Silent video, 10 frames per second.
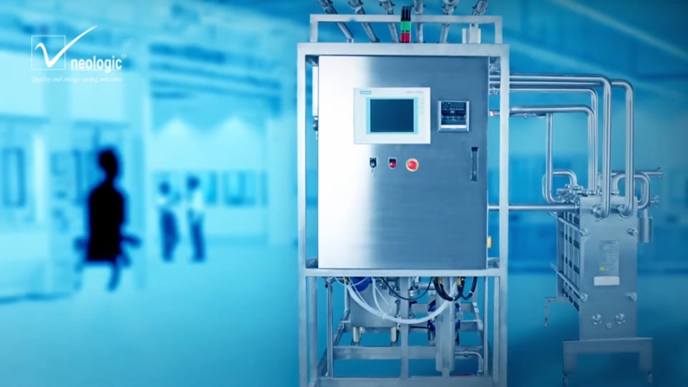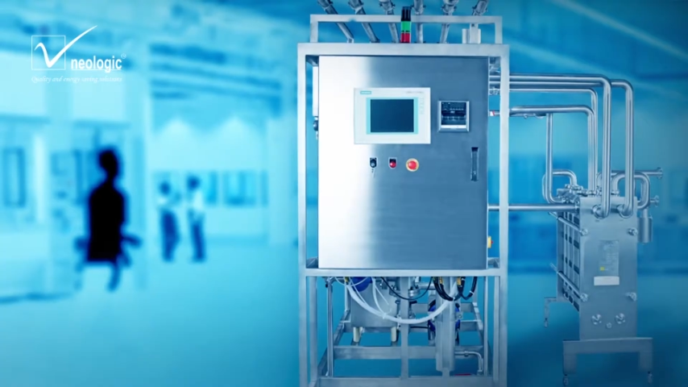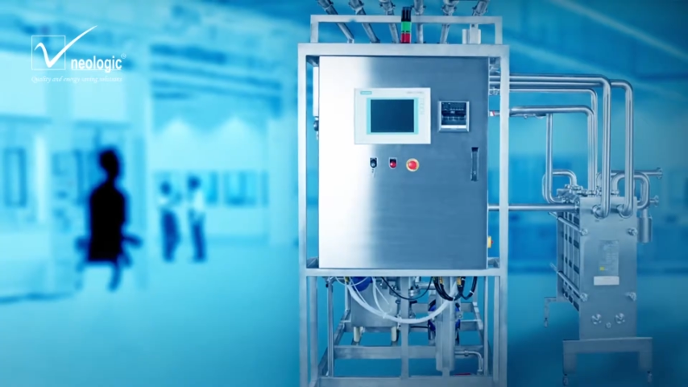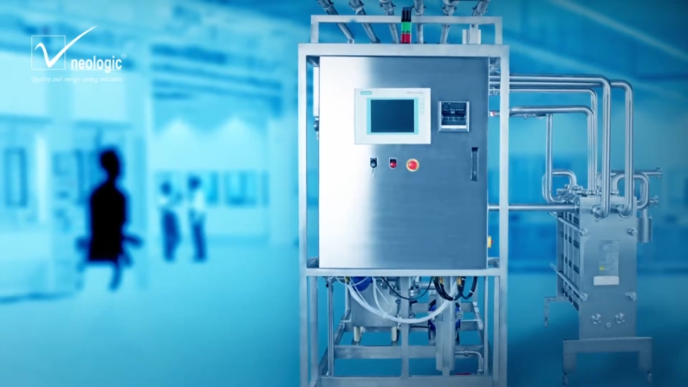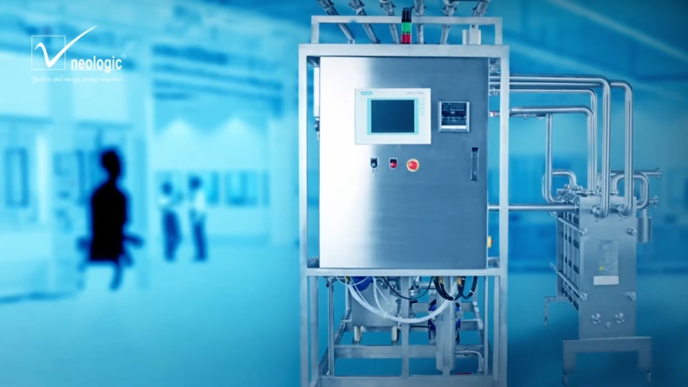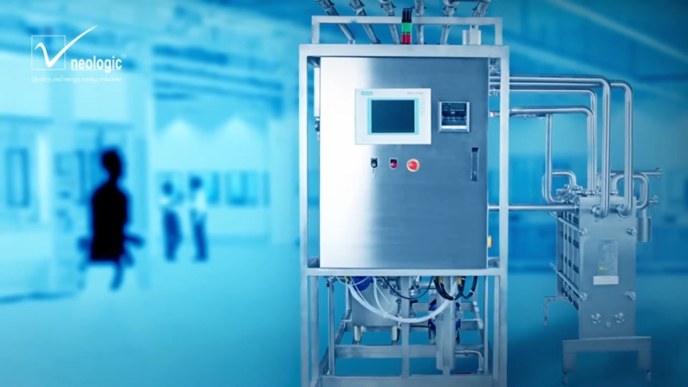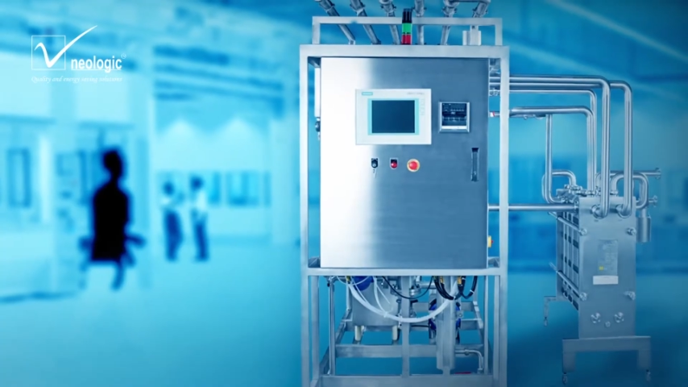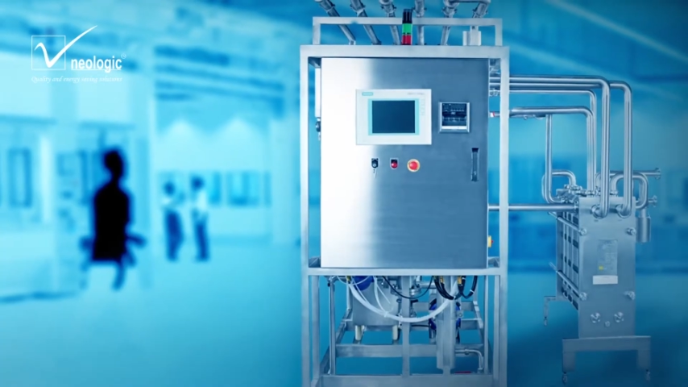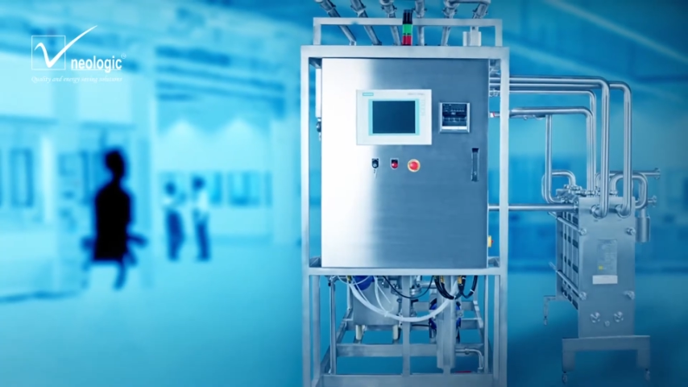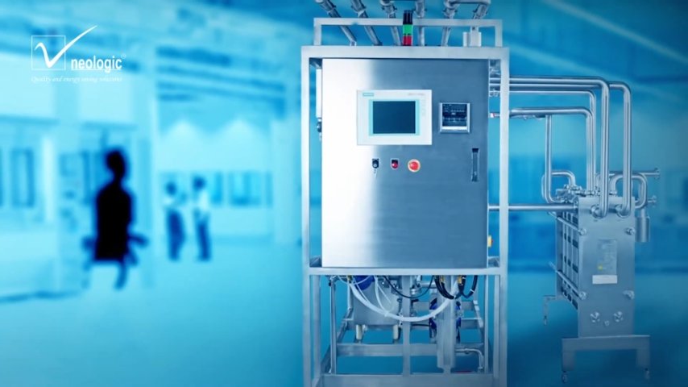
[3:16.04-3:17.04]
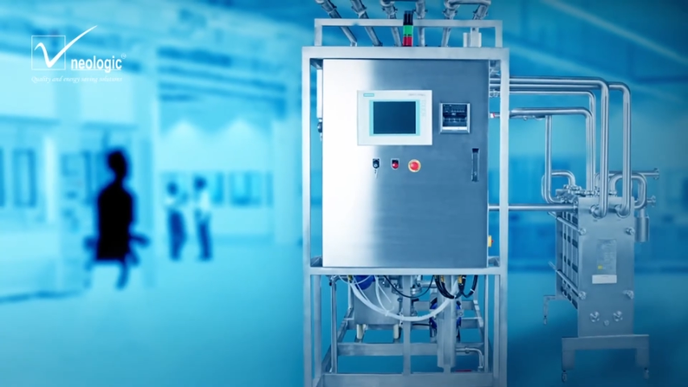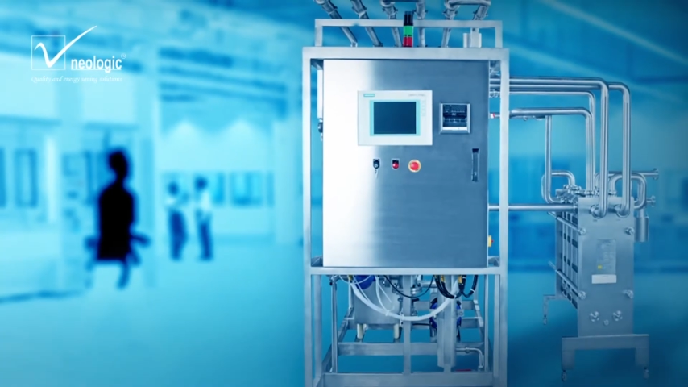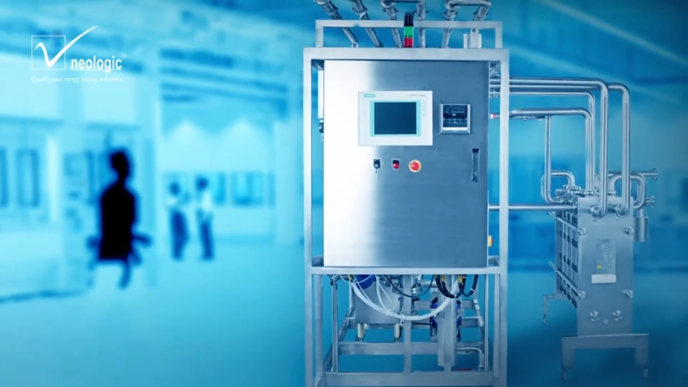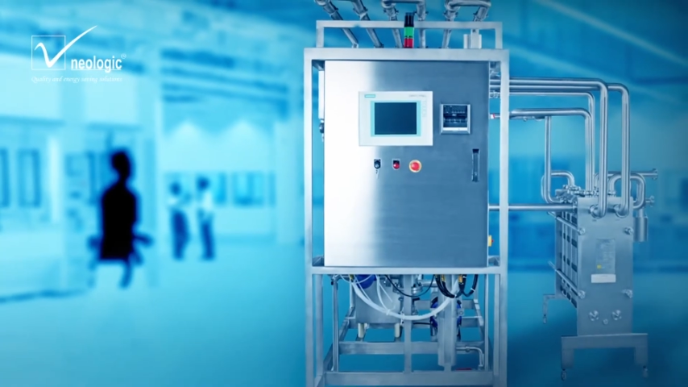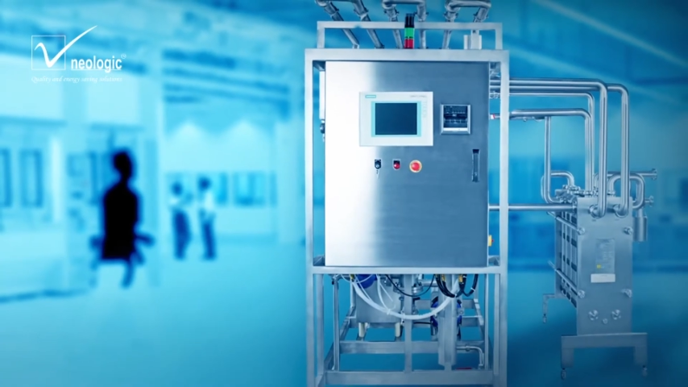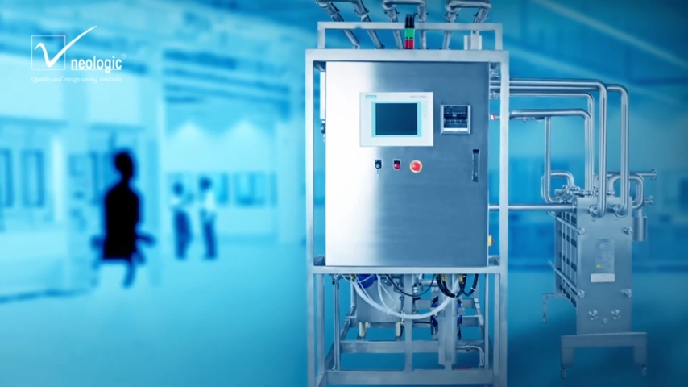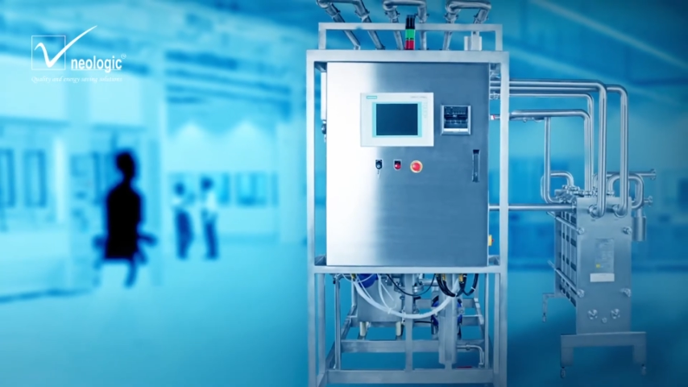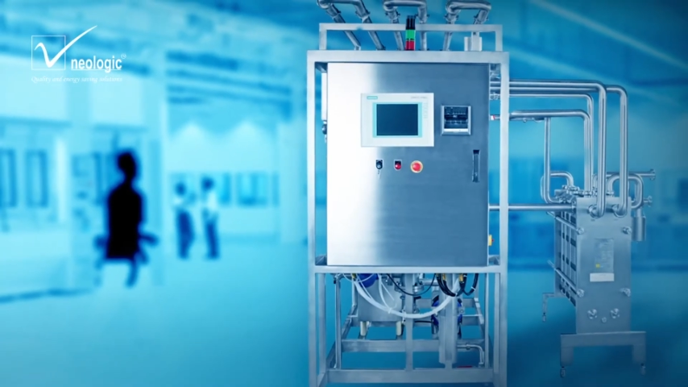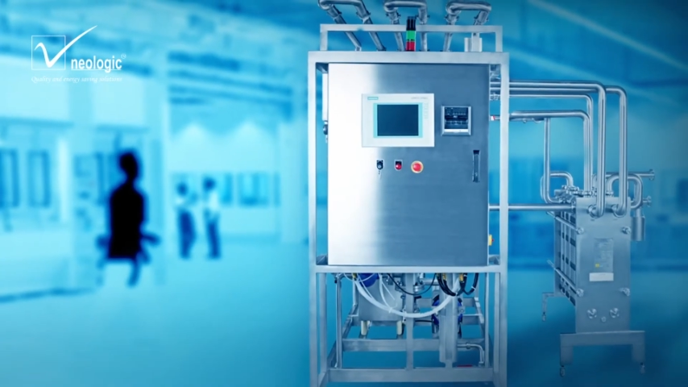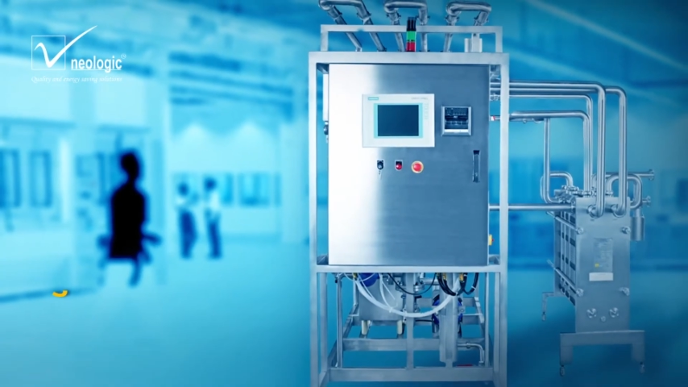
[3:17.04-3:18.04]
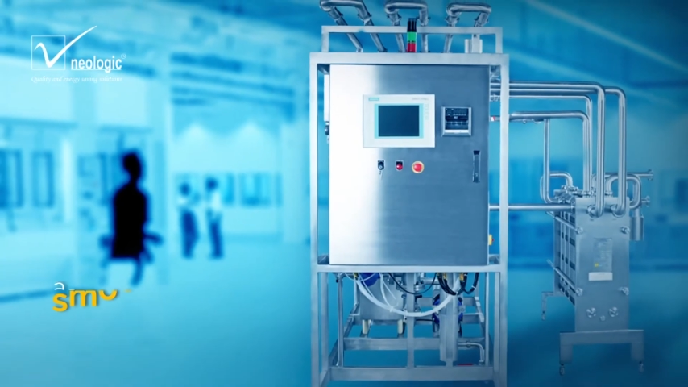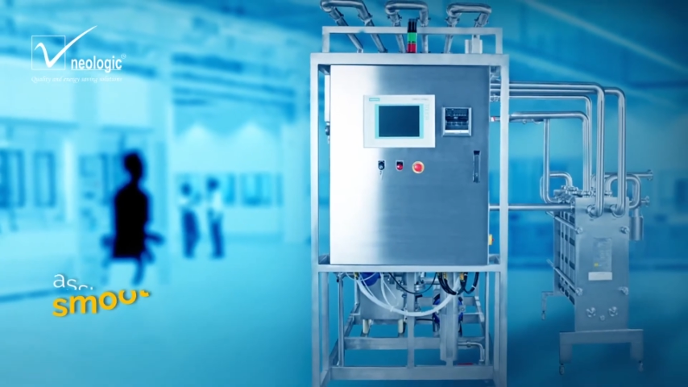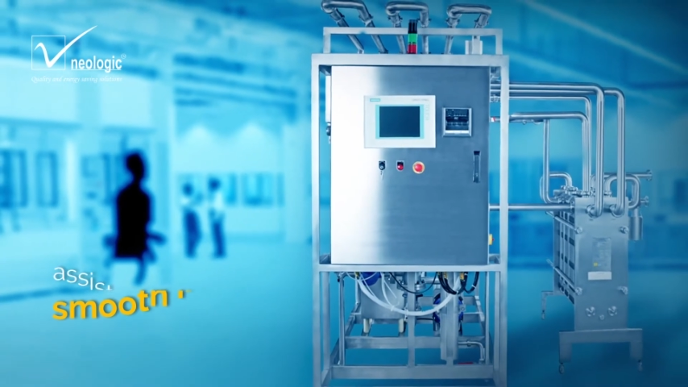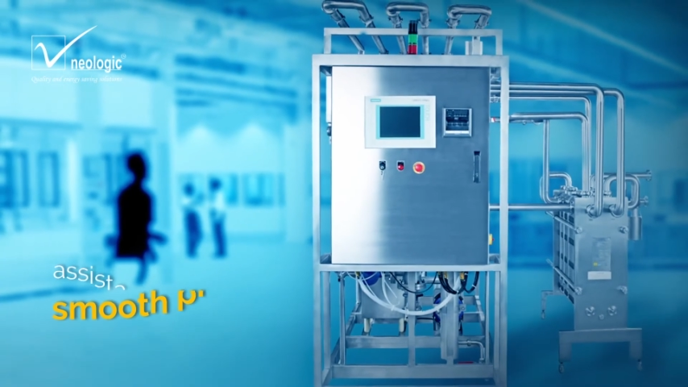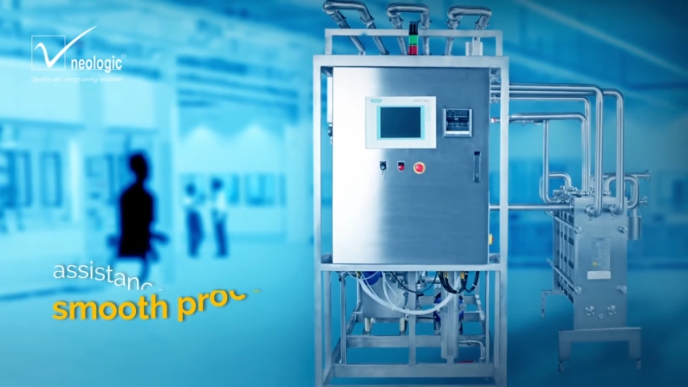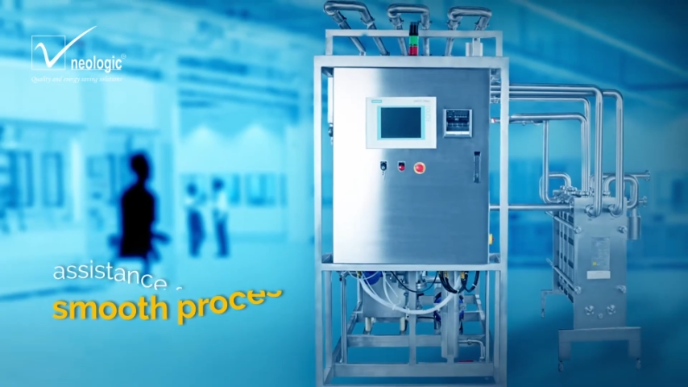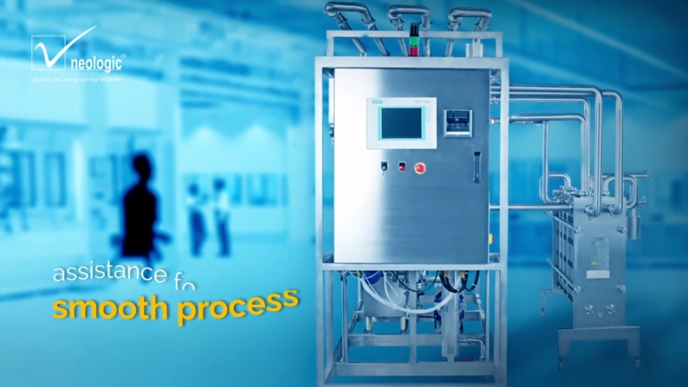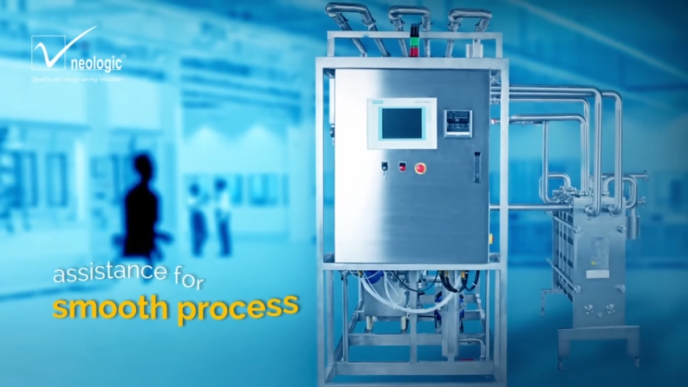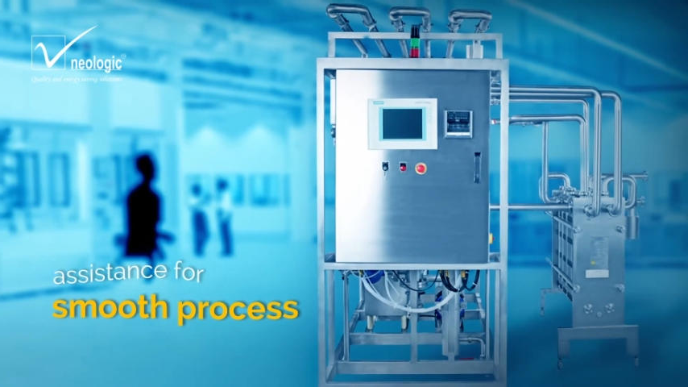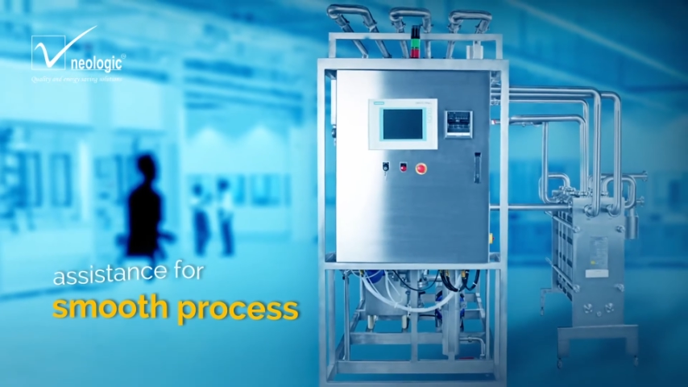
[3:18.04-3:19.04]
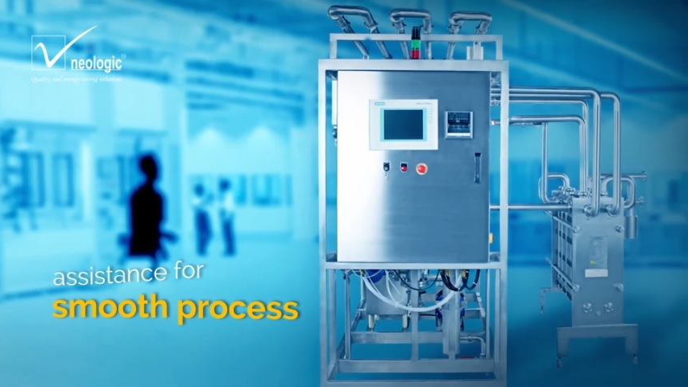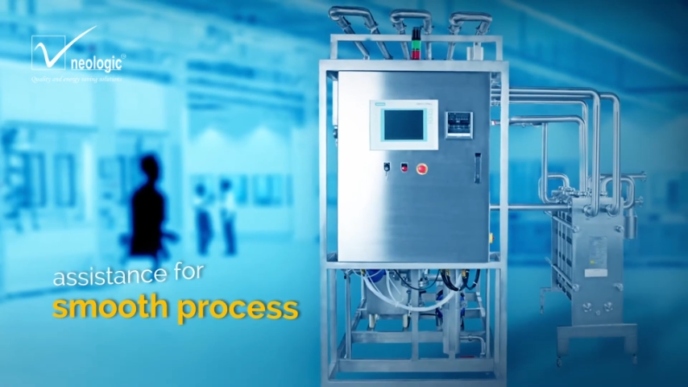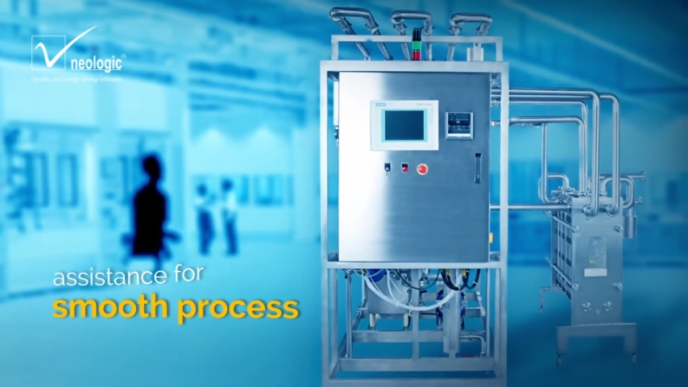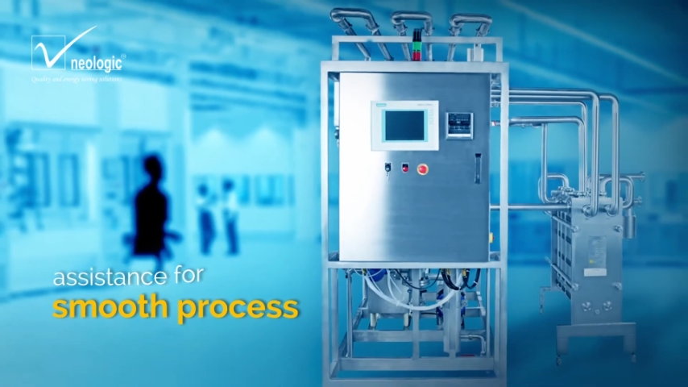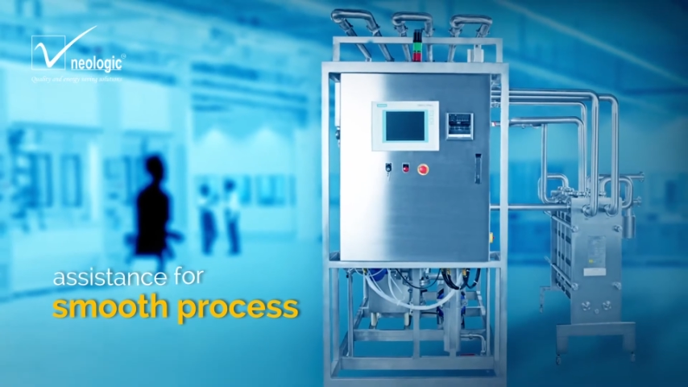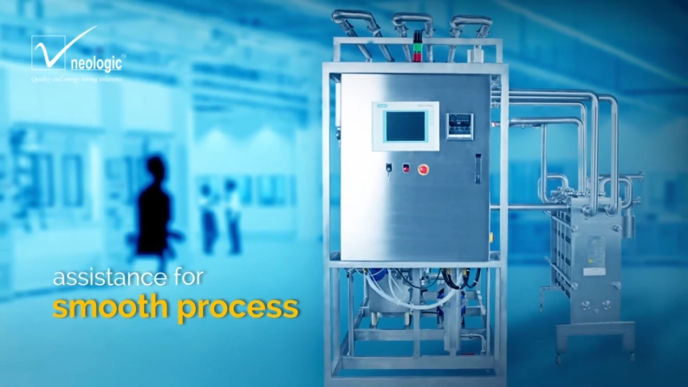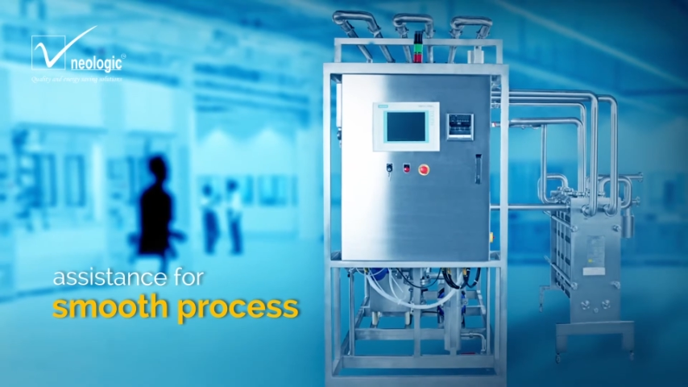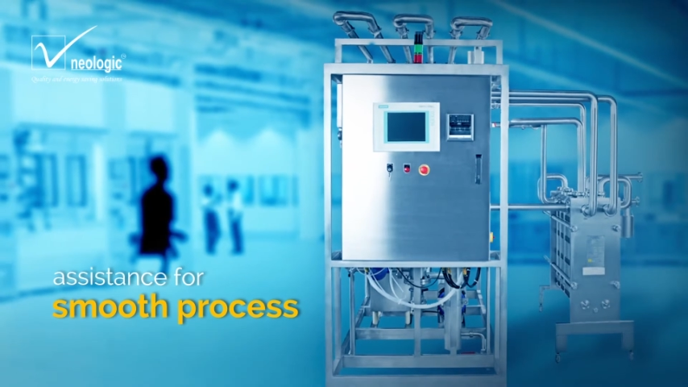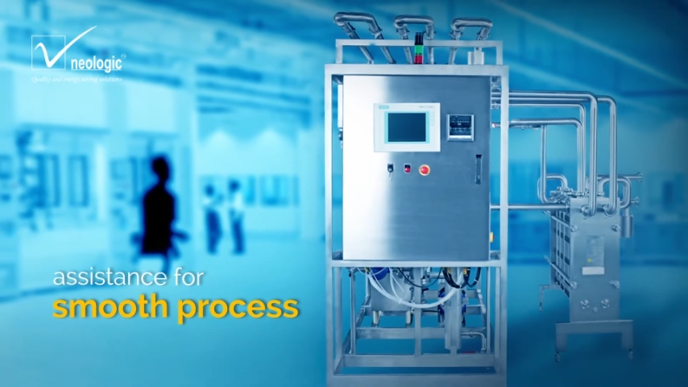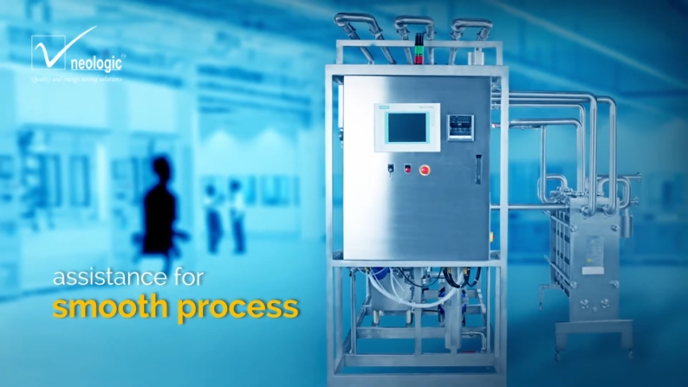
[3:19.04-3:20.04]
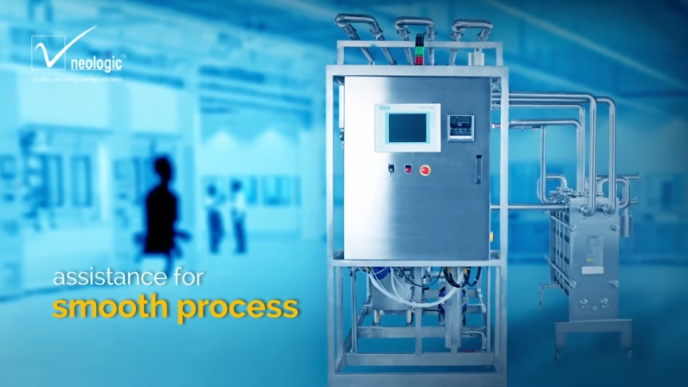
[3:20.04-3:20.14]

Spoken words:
(no speaker visible)